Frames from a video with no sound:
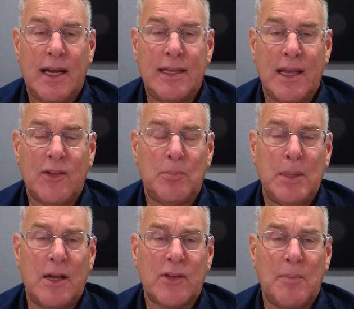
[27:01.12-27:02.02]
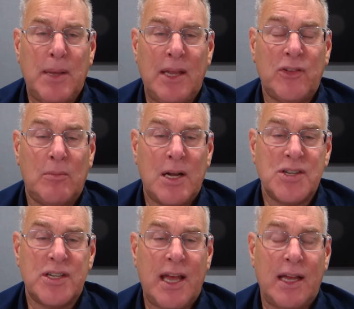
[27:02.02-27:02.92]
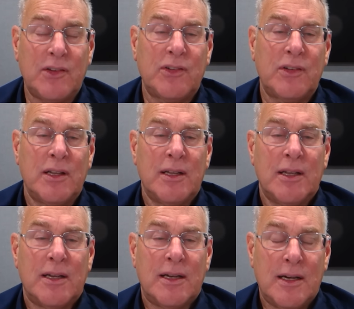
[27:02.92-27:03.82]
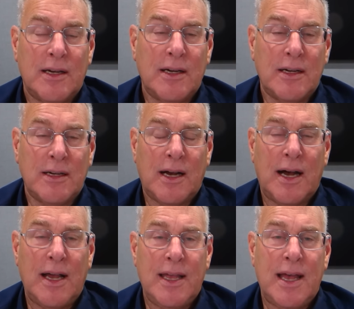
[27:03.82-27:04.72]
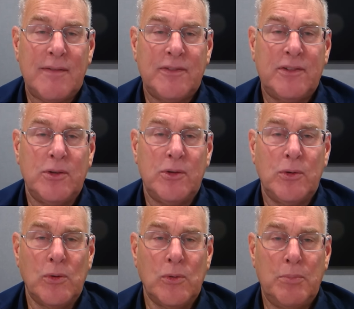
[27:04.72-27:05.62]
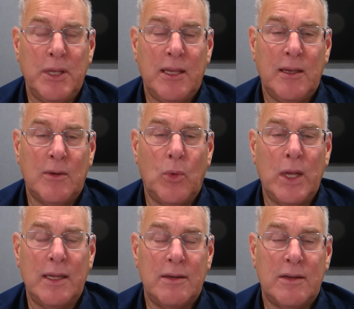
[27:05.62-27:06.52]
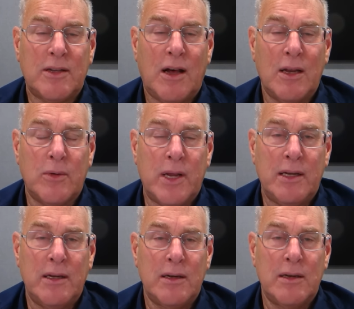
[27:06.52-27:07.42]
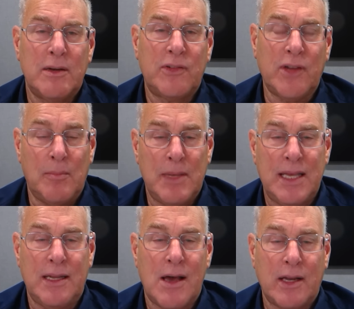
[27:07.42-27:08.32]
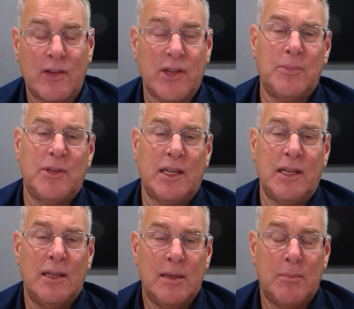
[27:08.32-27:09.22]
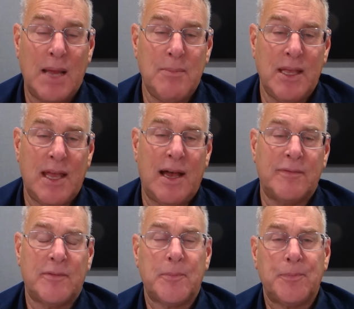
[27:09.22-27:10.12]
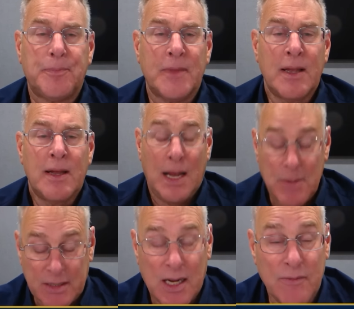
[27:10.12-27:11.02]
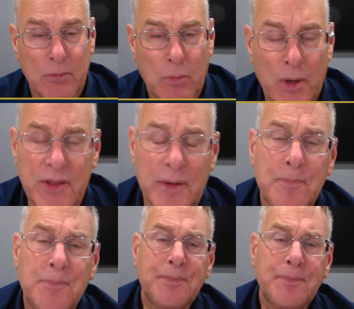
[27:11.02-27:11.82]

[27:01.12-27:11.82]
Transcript: I guess because I pay so much tax, uh, I have to be willing to tolerate some idiotic subsidy in my behalf. I'm not comfortable with it.